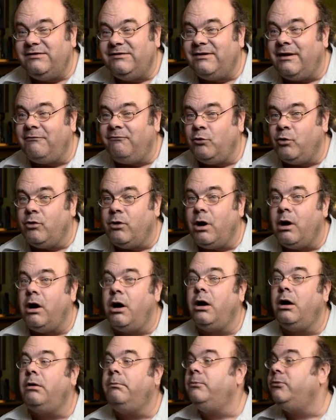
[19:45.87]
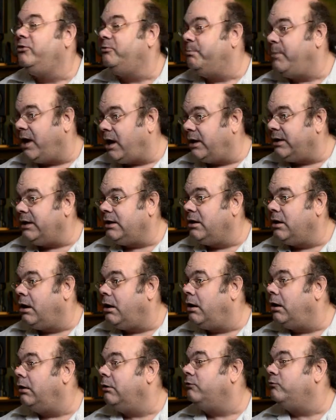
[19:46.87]
several armed
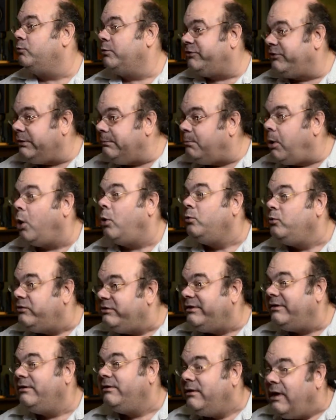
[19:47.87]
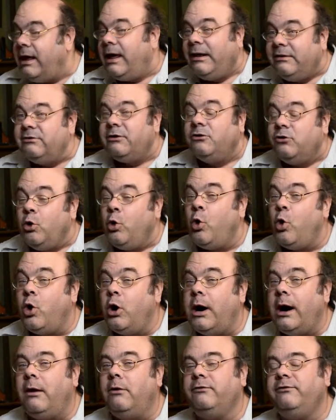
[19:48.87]
bodyguards, which he posted at the
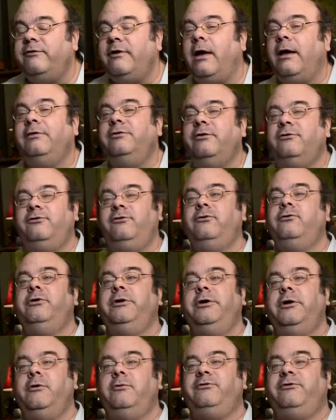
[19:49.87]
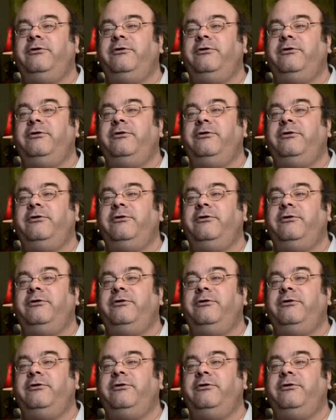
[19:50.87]
door outside the studio,